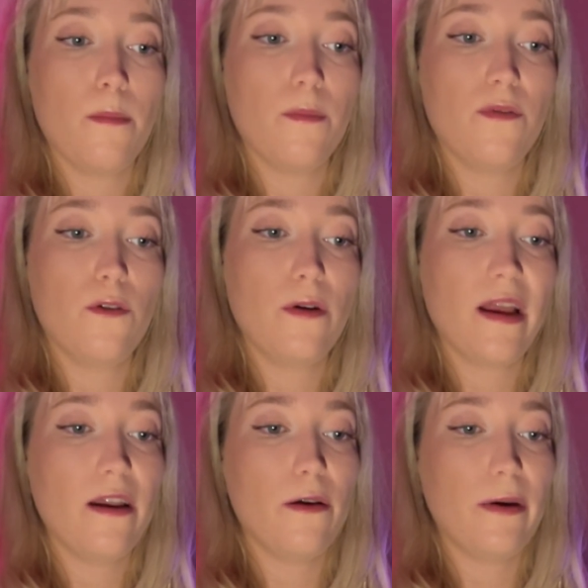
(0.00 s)
Before
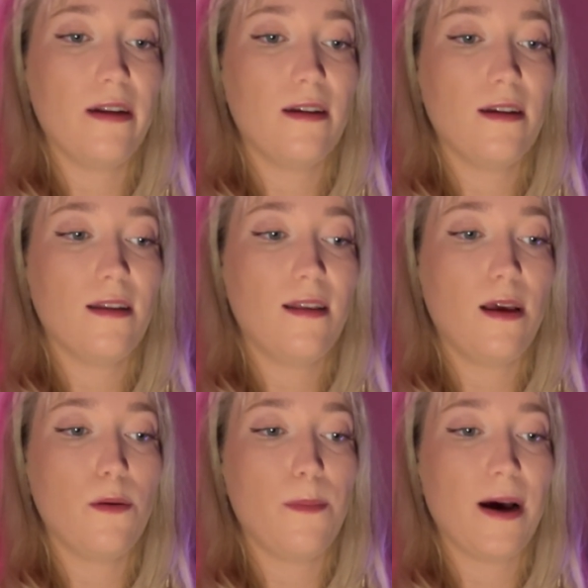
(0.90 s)
he knew it,
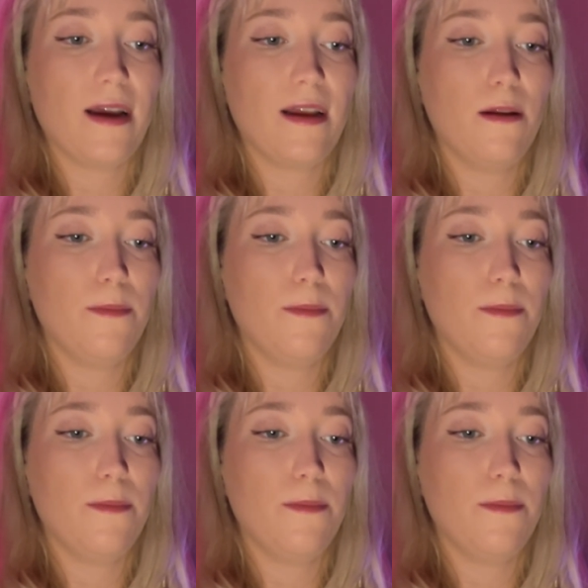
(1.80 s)
they were back in a